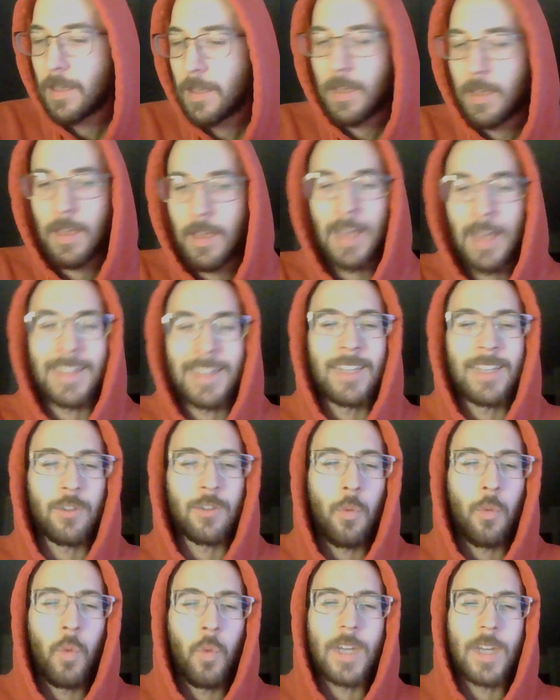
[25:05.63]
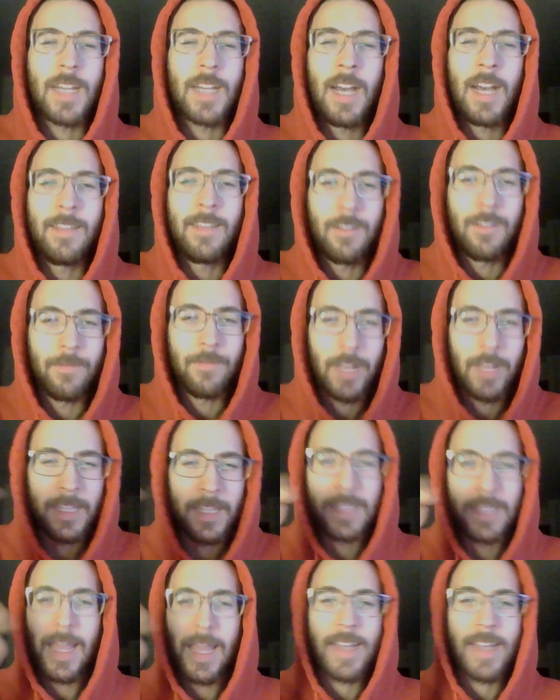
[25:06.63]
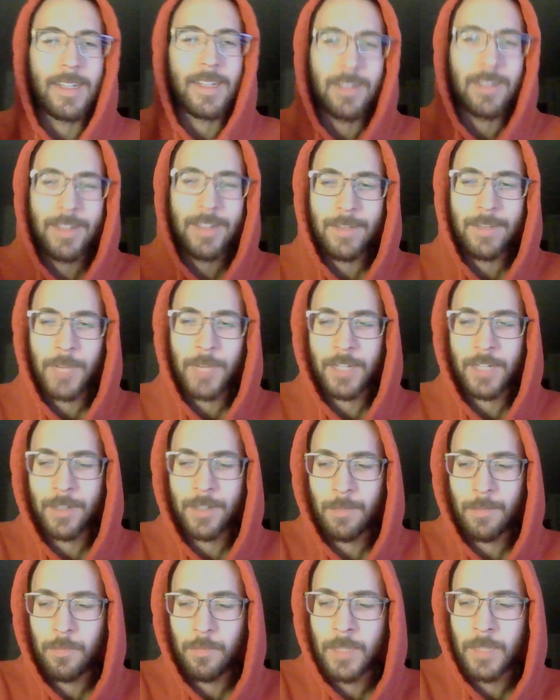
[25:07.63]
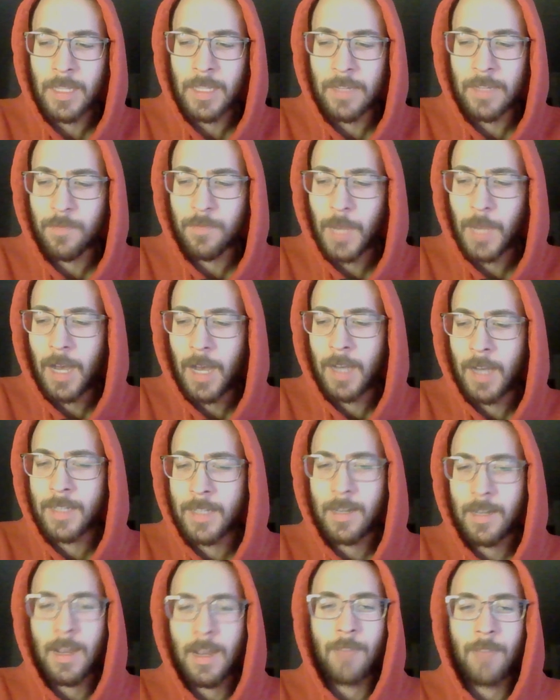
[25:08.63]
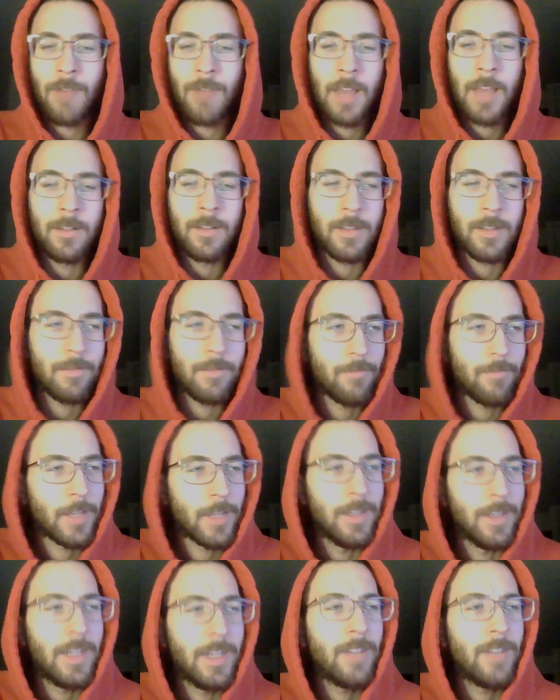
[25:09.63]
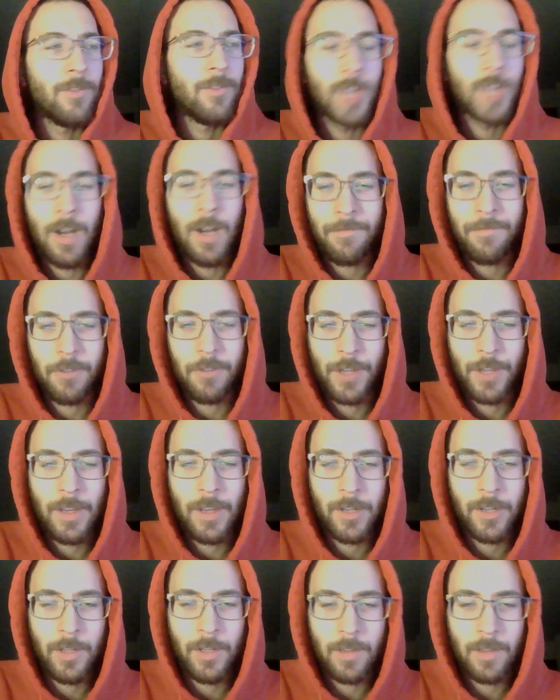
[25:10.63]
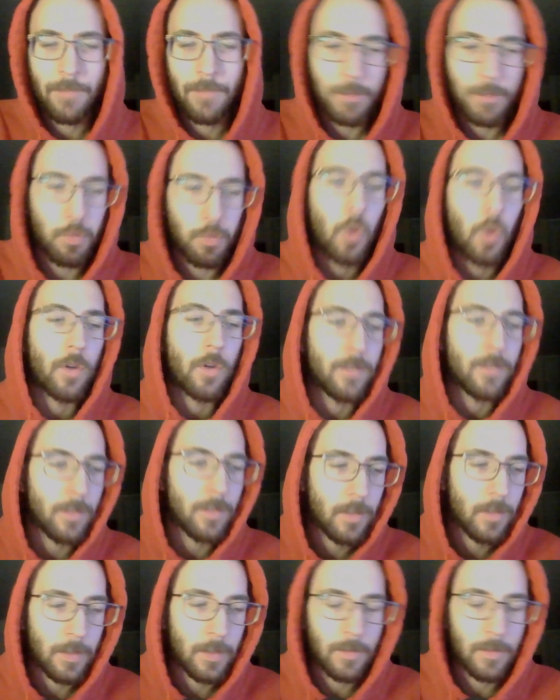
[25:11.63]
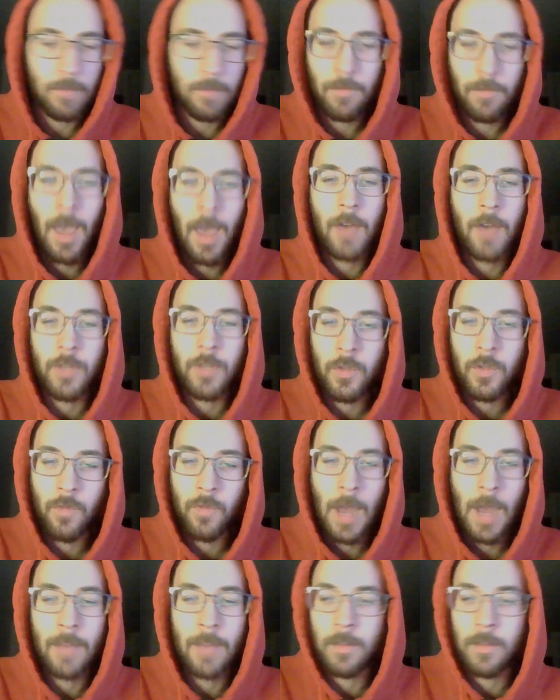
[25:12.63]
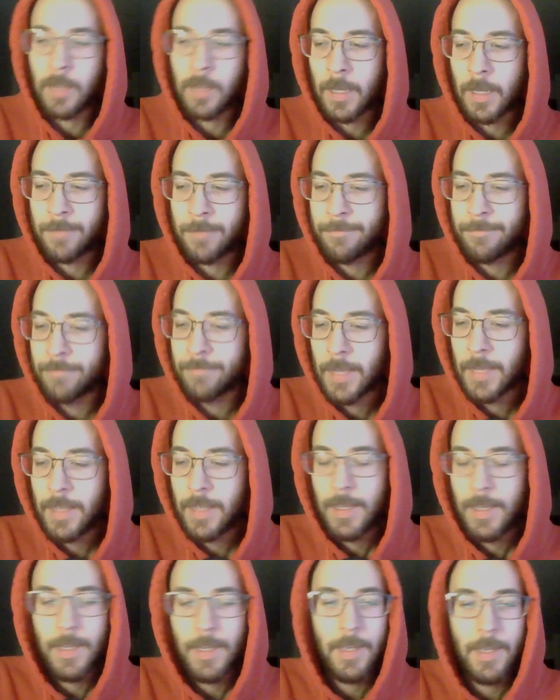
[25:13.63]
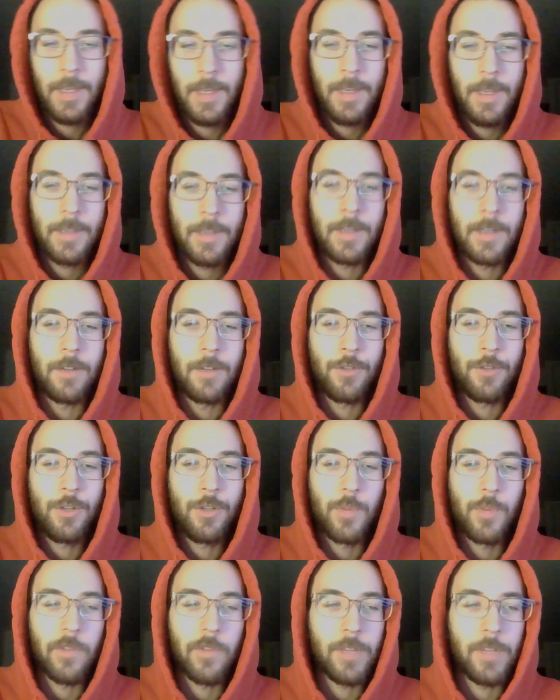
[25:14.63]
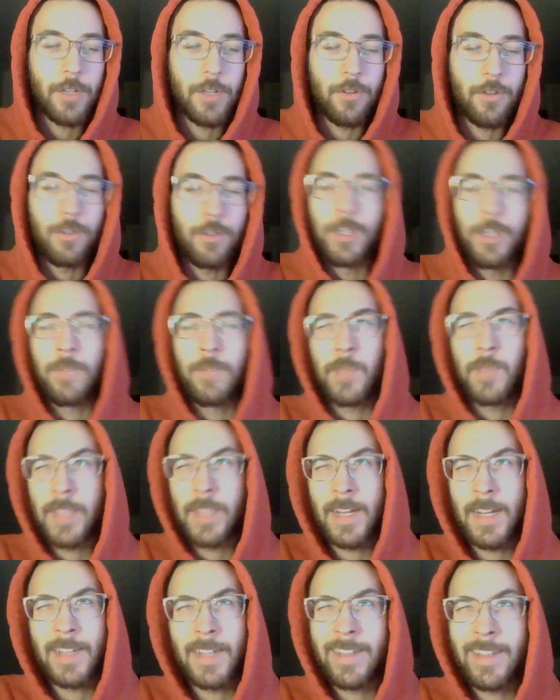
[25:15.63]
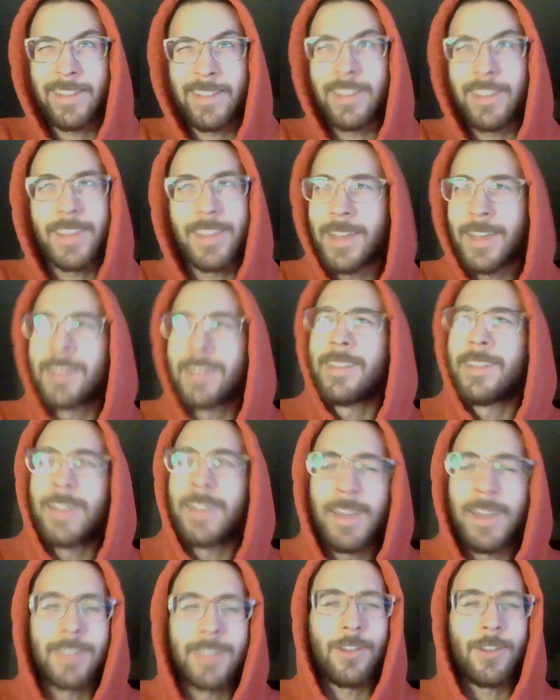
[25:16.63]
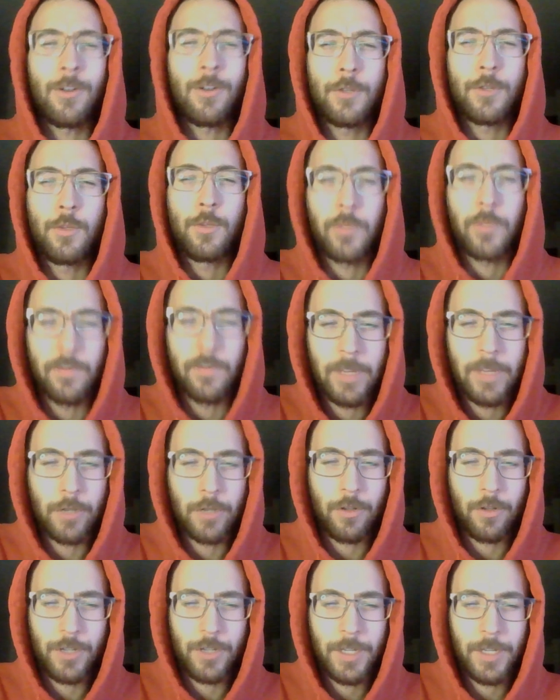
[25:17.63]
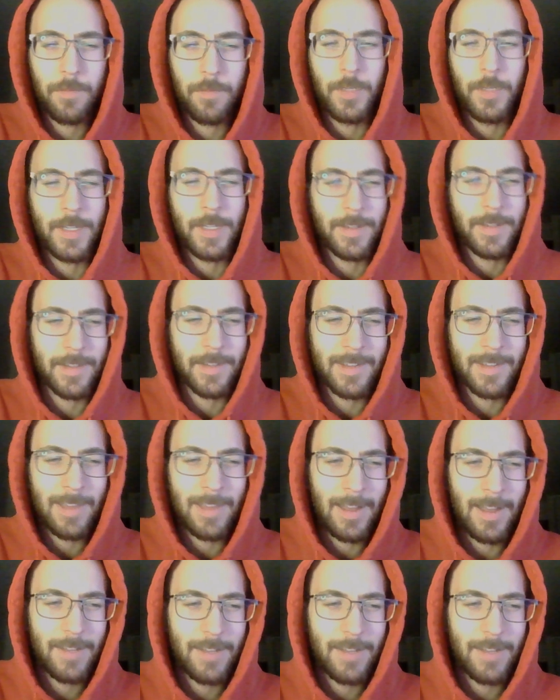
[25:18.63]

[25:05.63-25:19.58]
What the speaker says: I guess what kind of legacy am I going to leave behind? And I'd rather continue conversations of importance and of value rather than, superficial shit. But then I guess at the end of the day, it's all superficial shit because it's not